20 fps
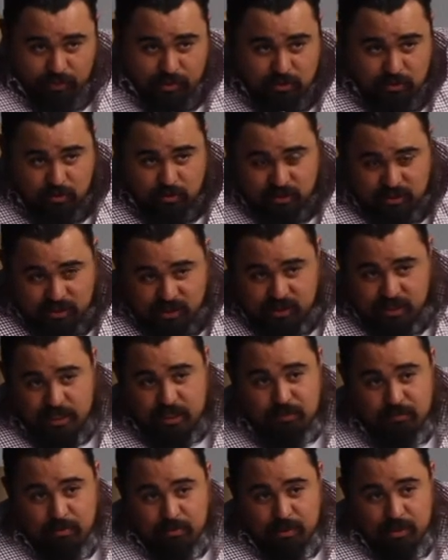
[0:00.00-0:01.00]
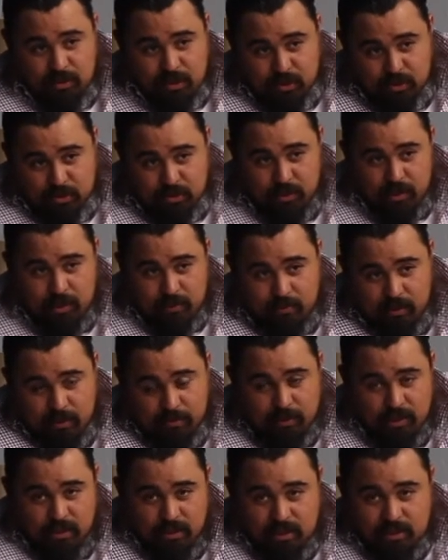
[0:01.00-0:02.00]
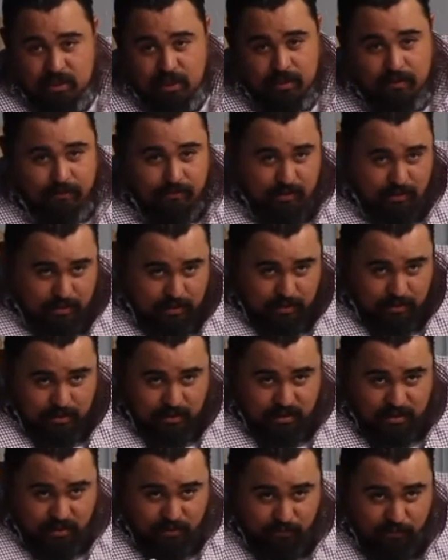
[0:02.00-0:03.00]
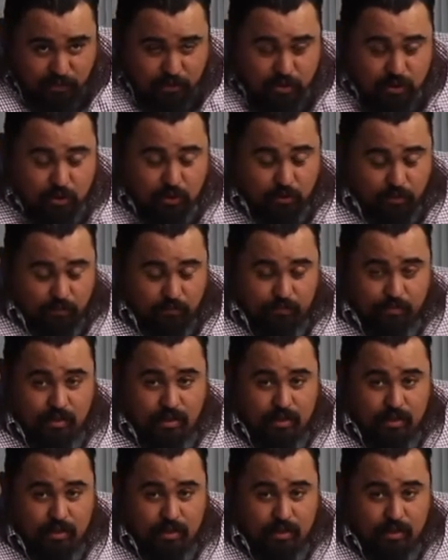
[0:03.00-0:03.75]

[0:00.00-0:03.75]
They took 6 from each tribe. How many is that? 72. 72.